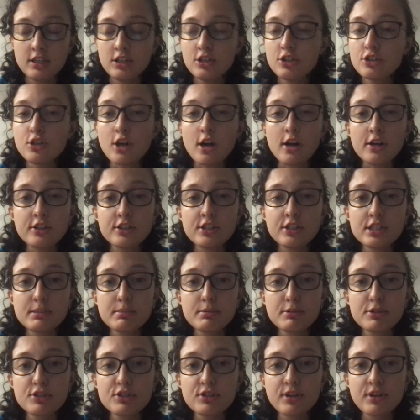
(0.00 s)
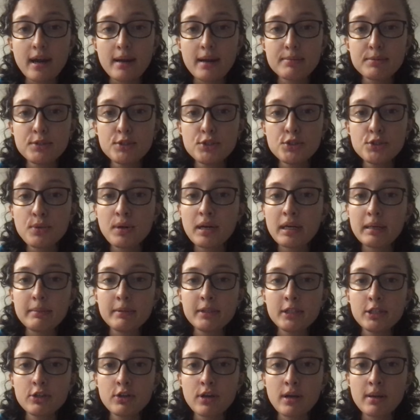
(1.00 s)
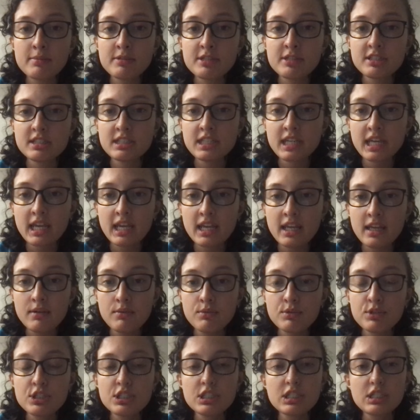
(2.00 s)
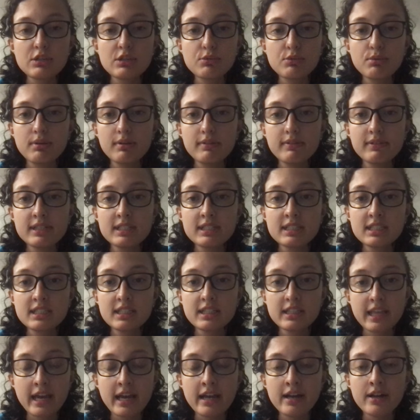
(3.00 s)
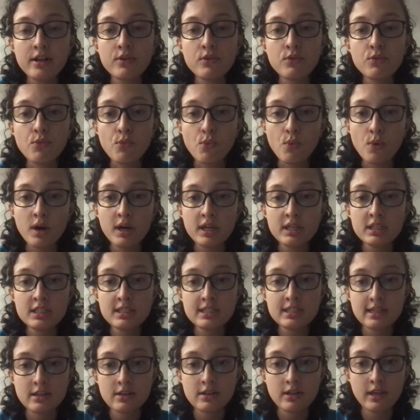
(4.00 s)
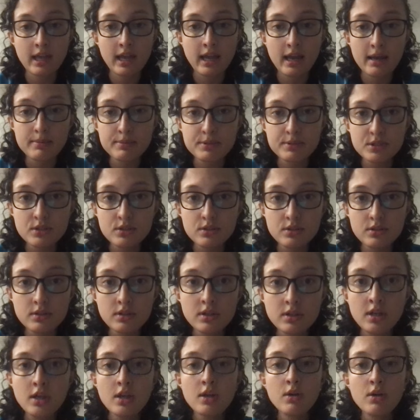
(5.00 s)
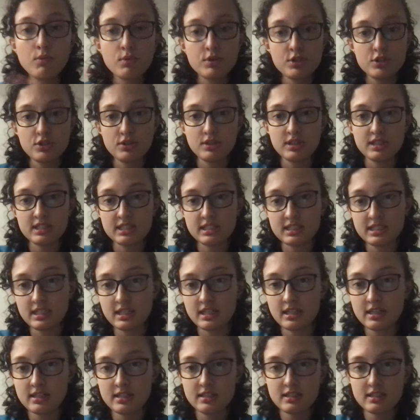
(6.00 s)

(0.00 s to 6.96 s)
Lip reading: Your doctor has prescribed you 20 milligrams a day, which is equivalent to that of one gel capsule, which you can see